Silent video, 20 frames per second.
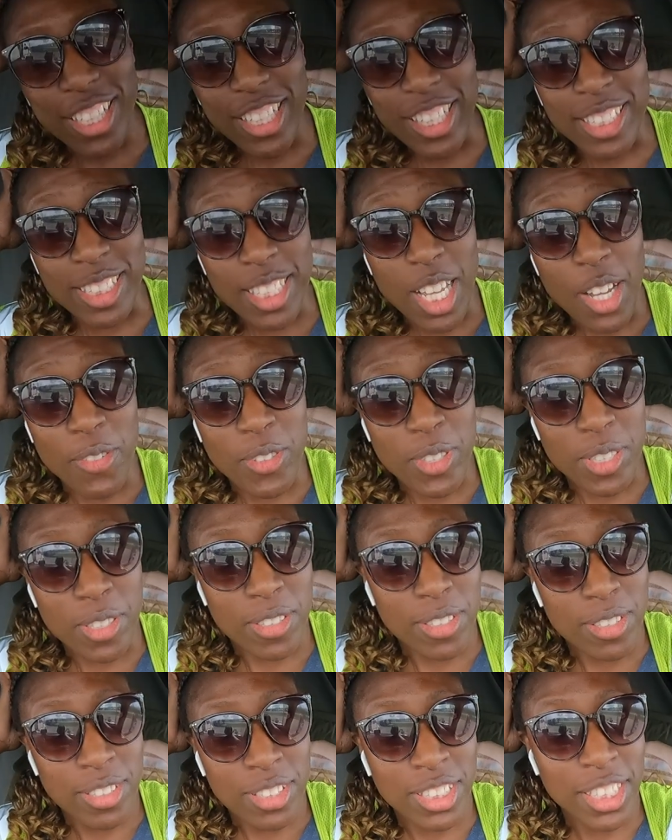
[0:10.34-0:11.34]
As I was
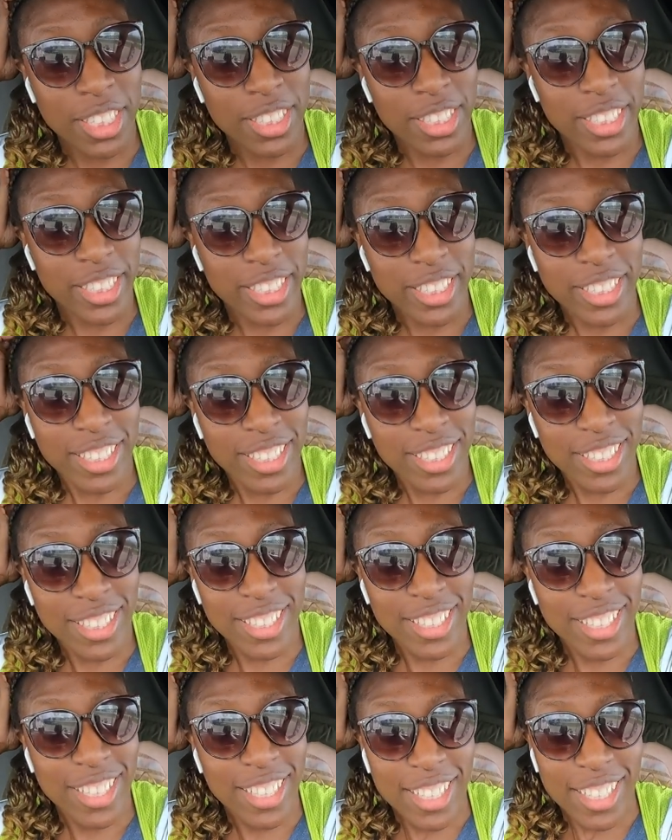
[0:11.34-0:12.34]
sitting here,
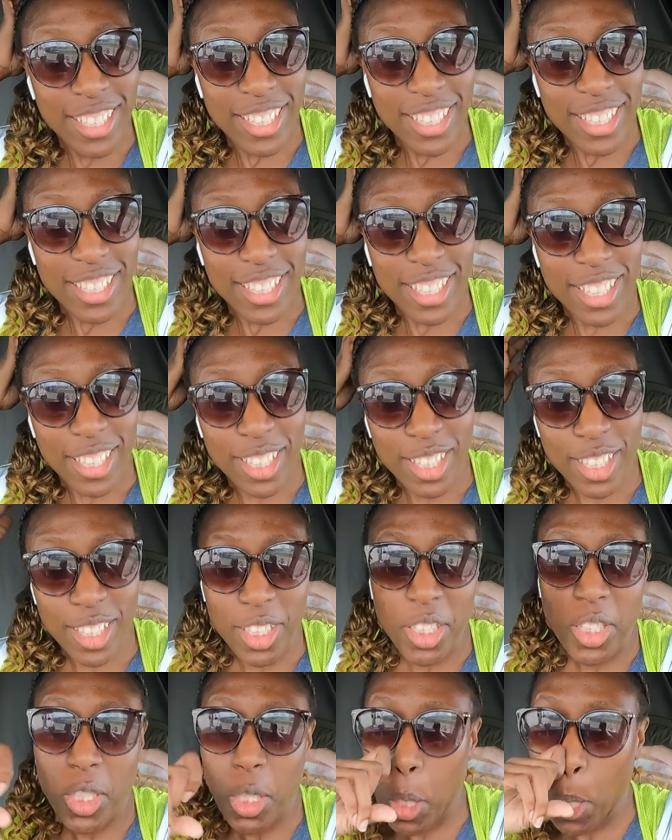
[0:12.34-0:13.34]

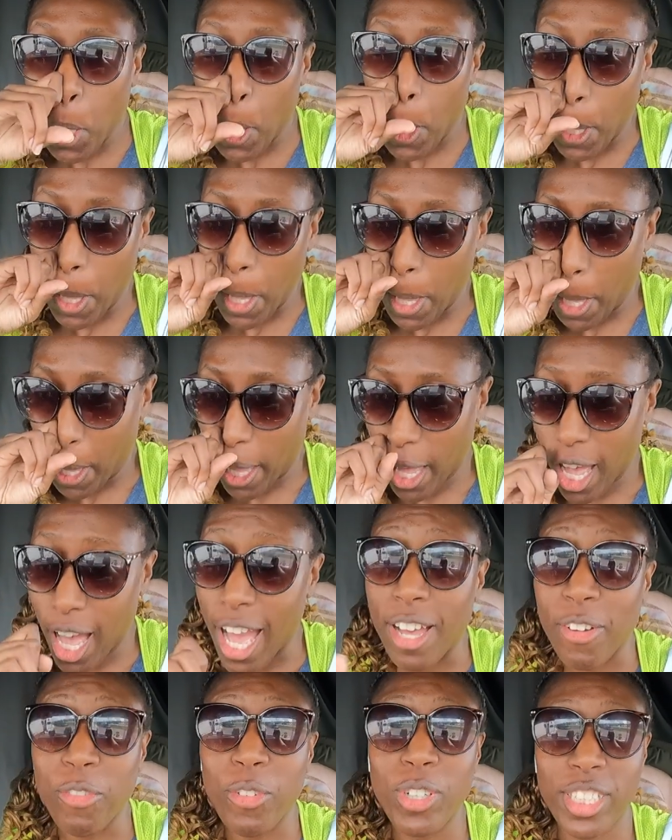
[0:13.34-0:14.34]
I
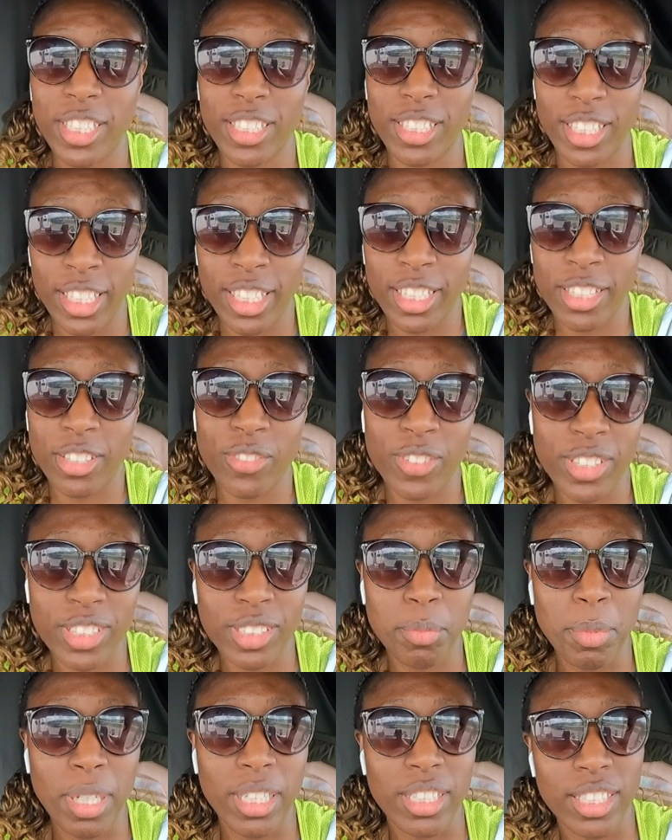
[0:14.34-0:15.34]
wanted to eat the
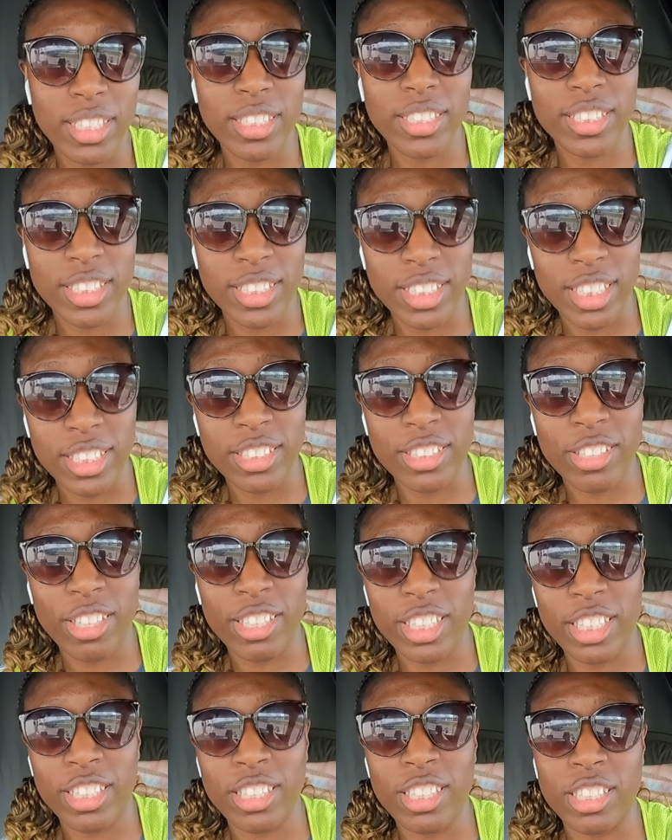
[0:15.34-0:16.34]
rest of my lunch because I
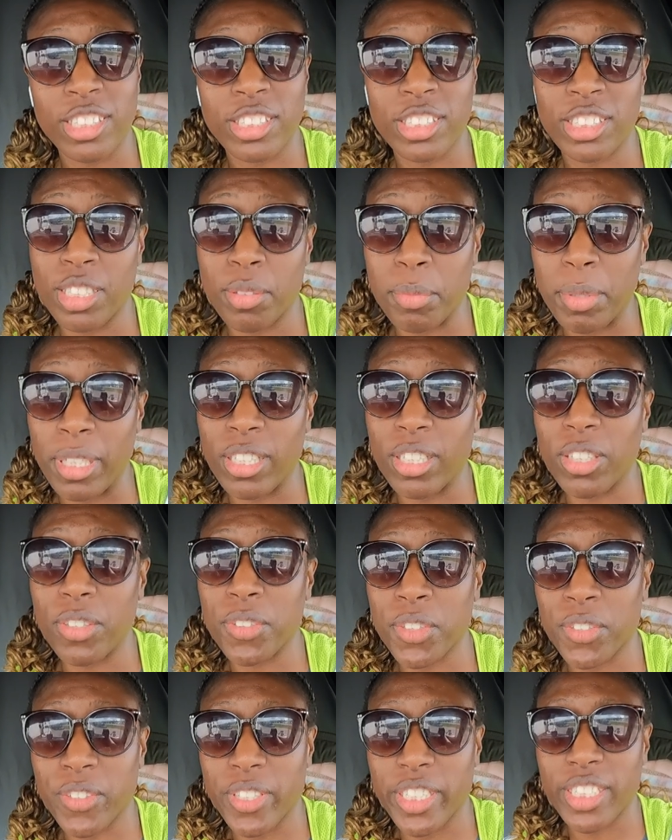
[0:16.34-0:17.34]
started to eat lunch, then my
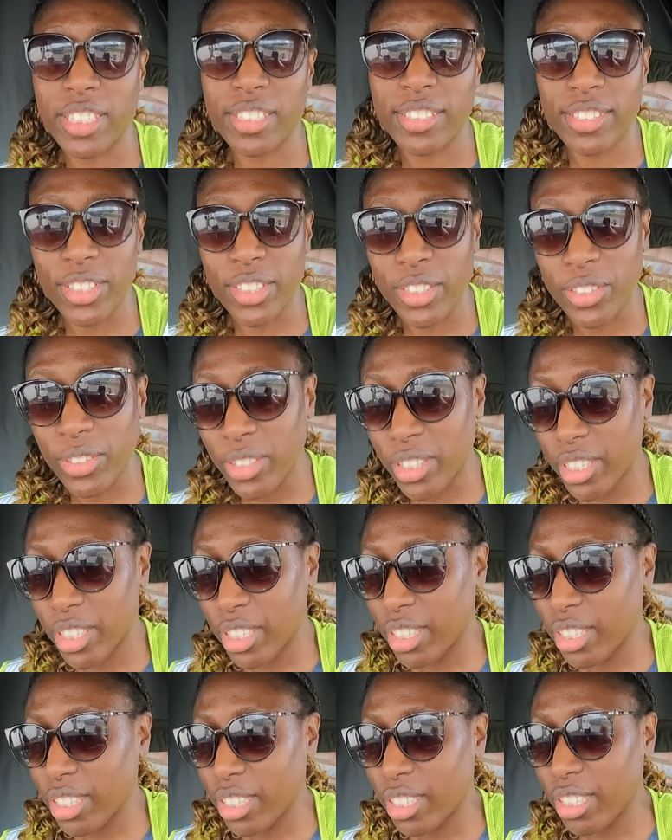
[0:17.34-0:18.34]
load was ready. So
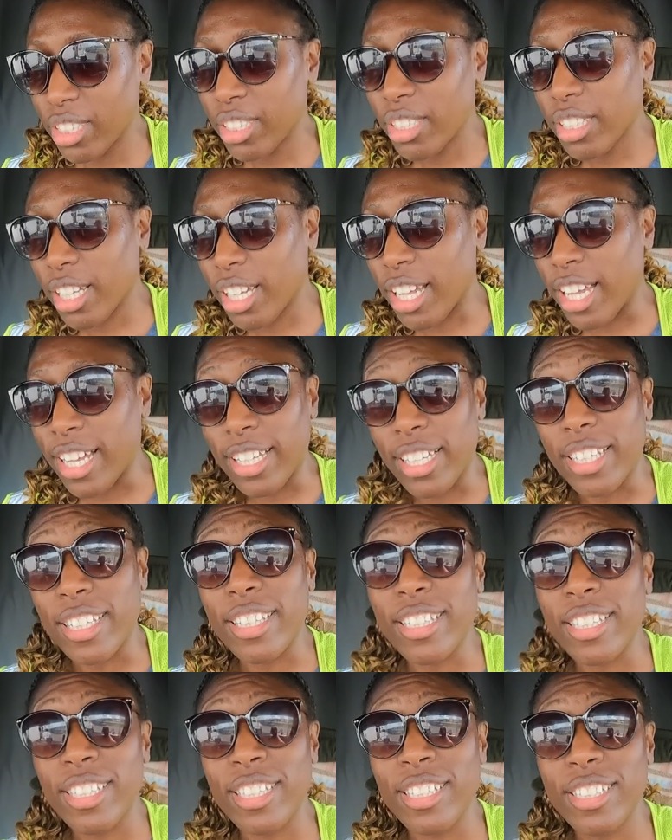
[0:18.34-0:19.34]
I
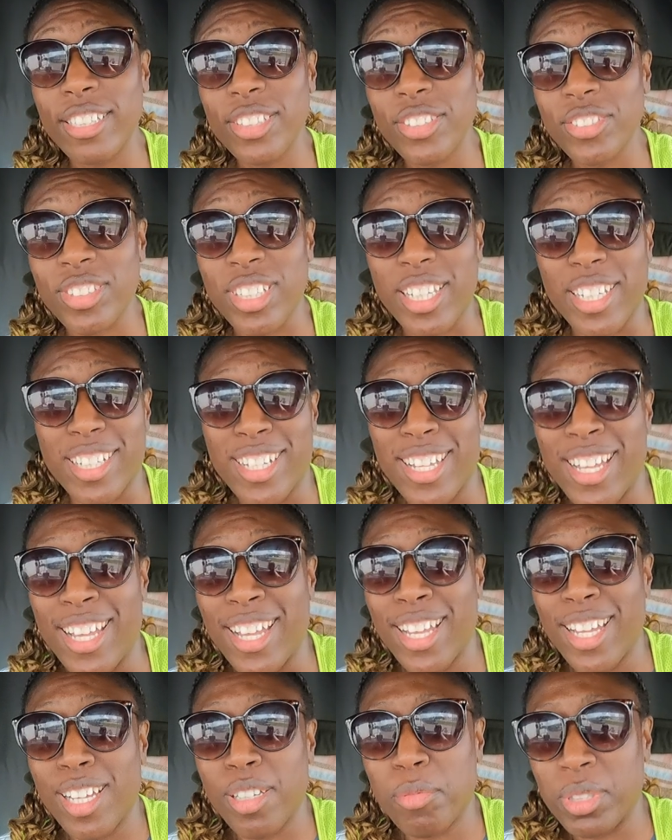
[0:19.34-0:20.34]
was like,
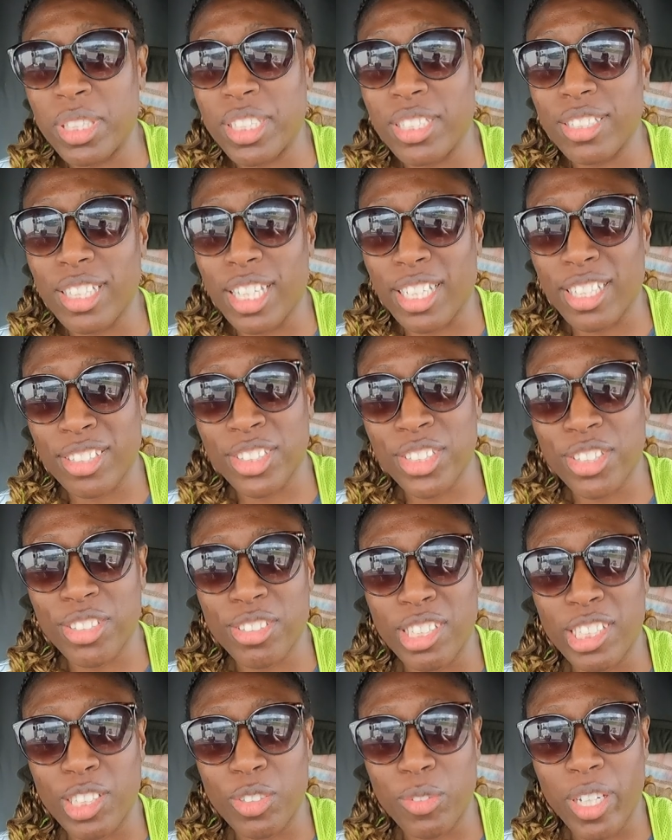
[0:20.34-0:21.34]
I'm eating like a
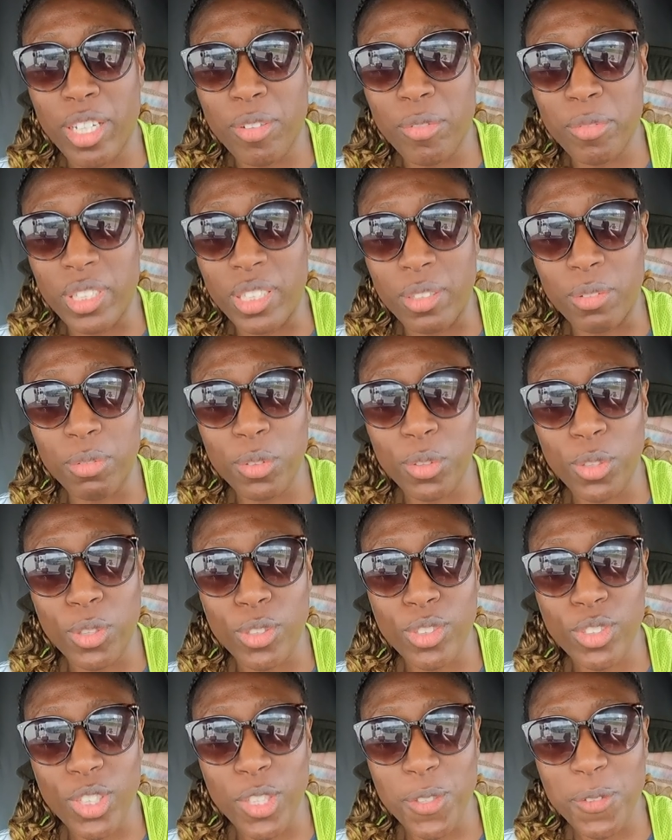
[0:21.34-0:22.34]
turtle anyway. I'm really
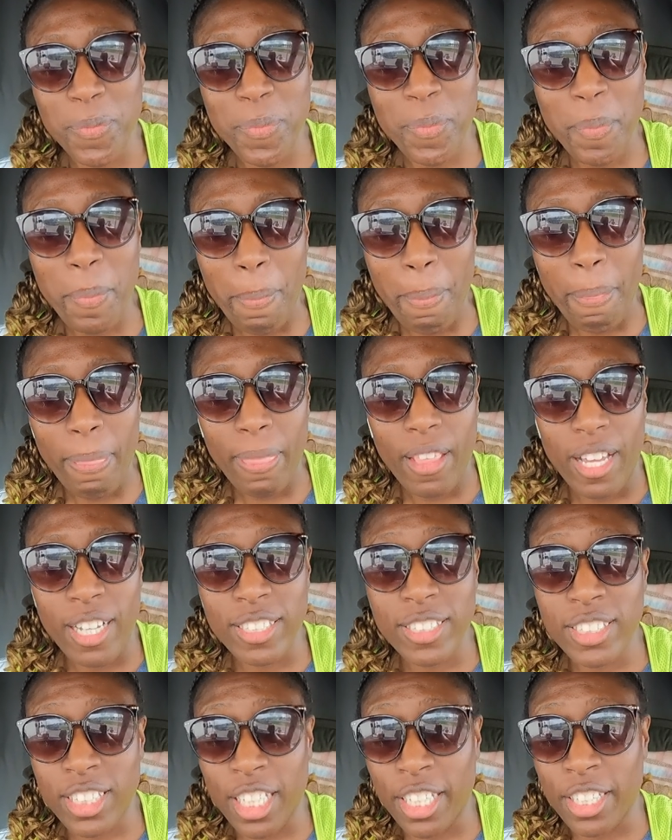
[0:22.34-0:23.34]
full. So
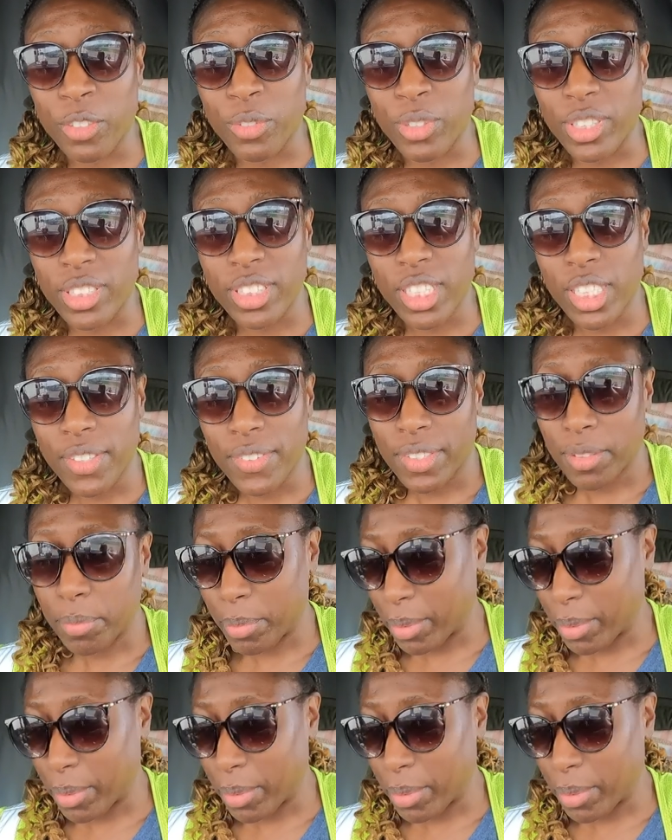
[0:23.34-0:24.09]
I just ate the rest of it.